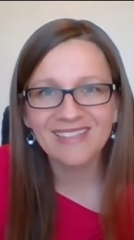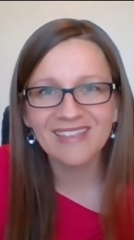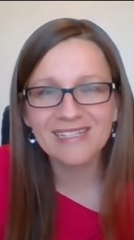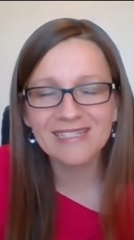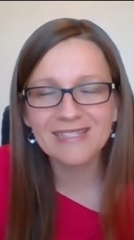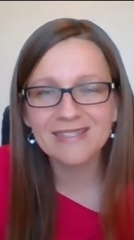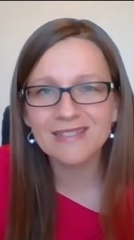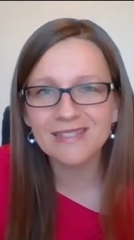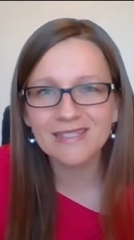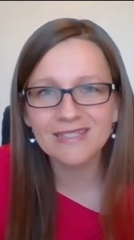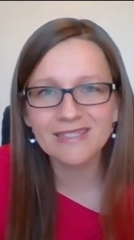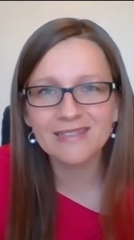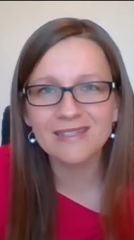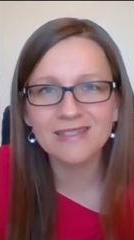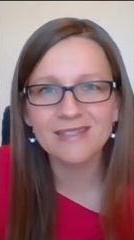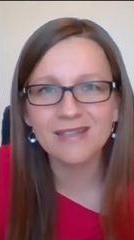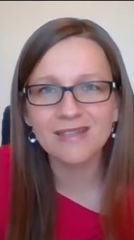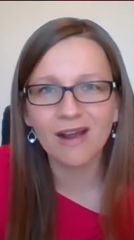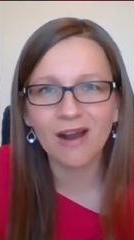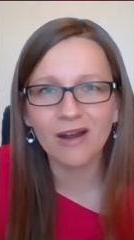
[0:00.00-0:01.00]
thy
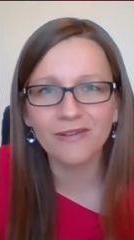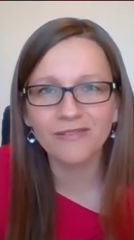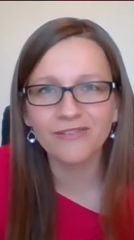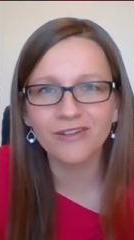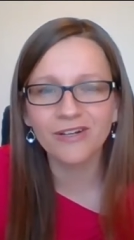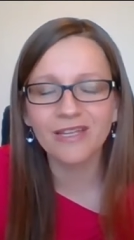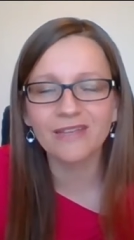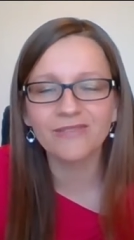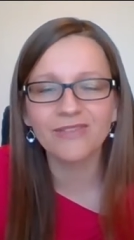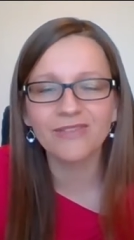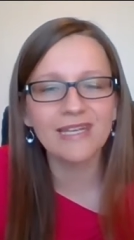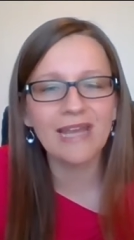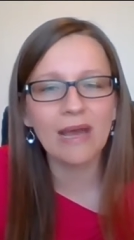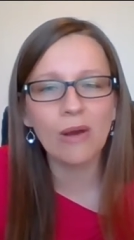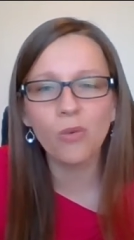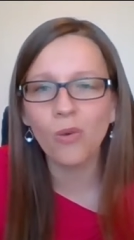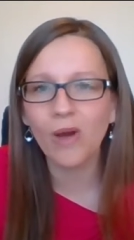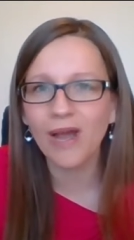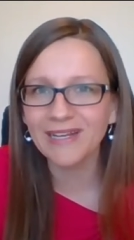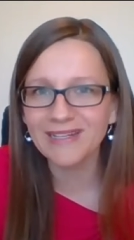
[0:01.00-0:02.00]
sins are forgiven.
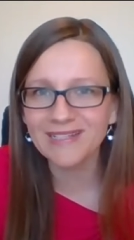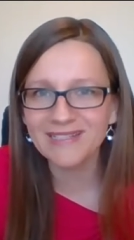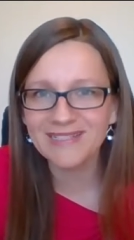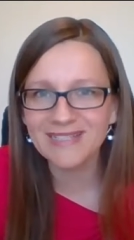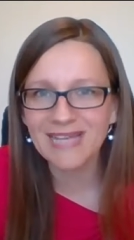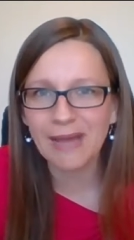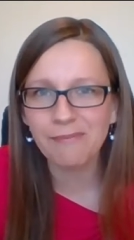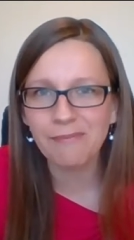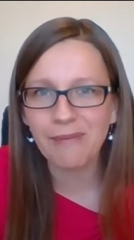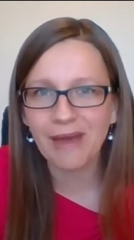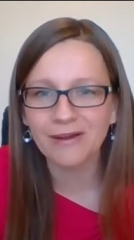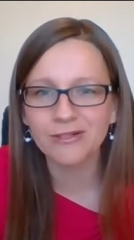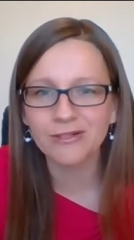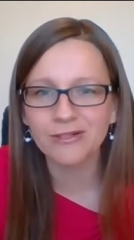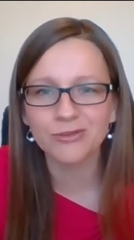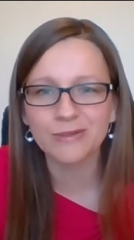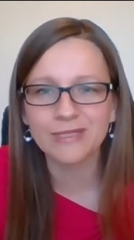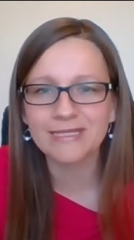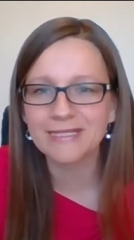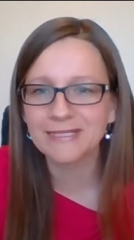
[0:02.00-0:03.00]
Now, why does that matter
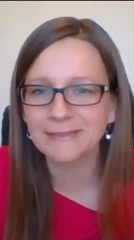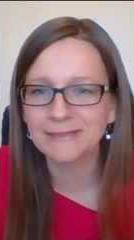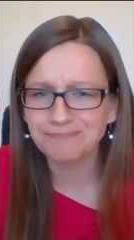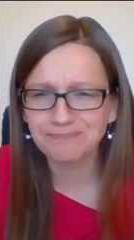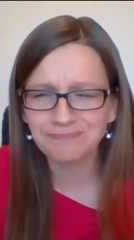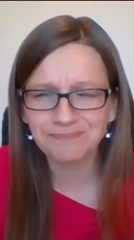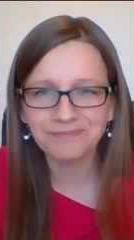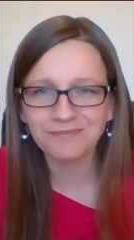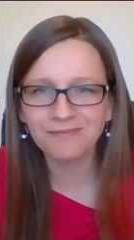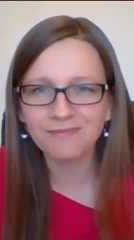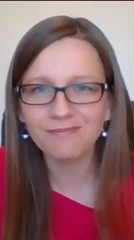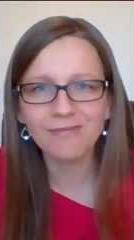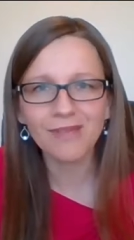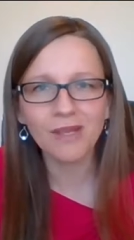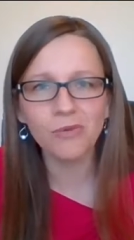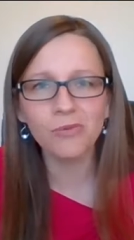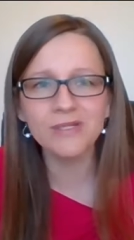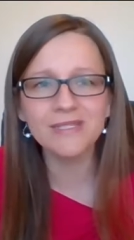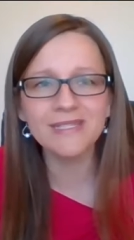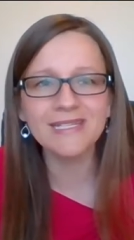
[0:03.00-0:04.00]
to us?
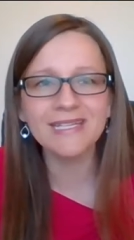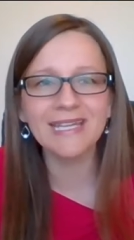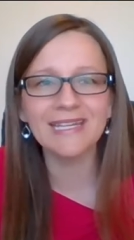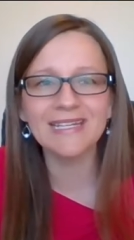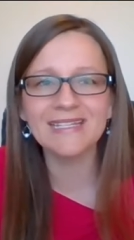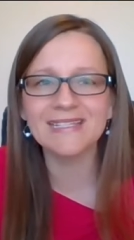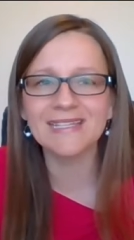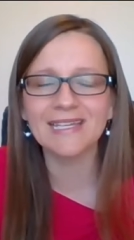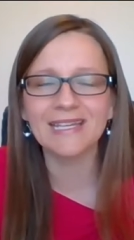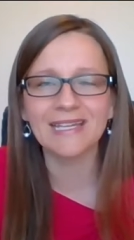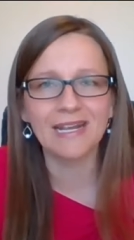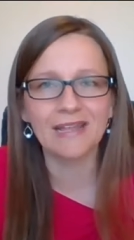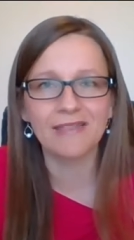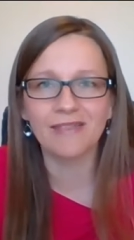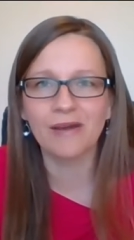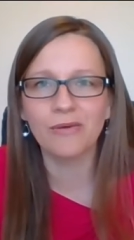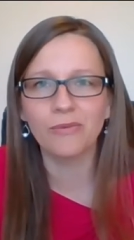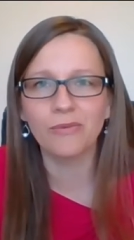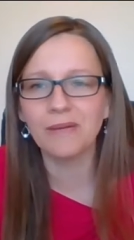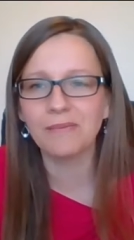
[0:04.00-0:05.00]
Once again, as a kid, I
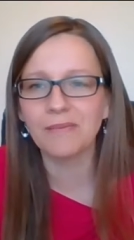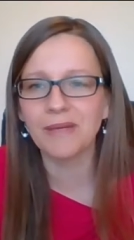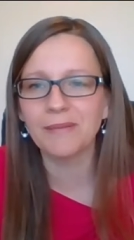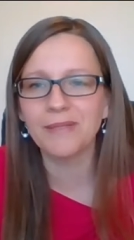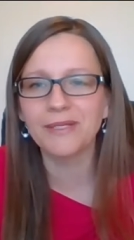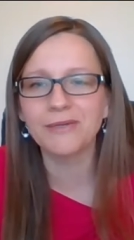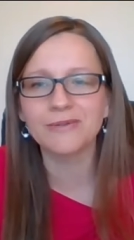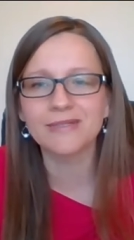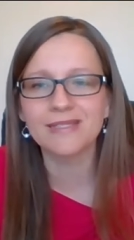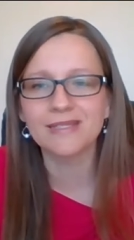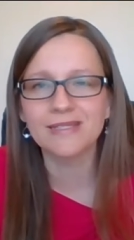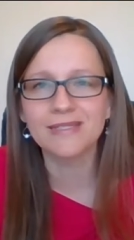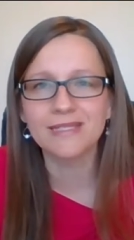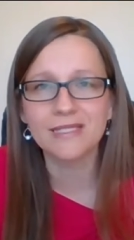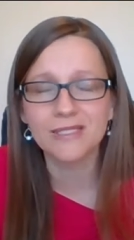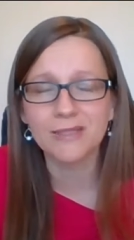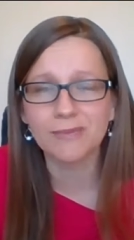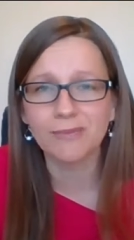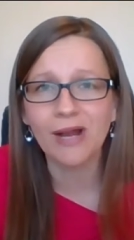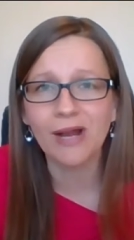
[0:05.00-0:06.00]
thought, well, maybe it was because he's a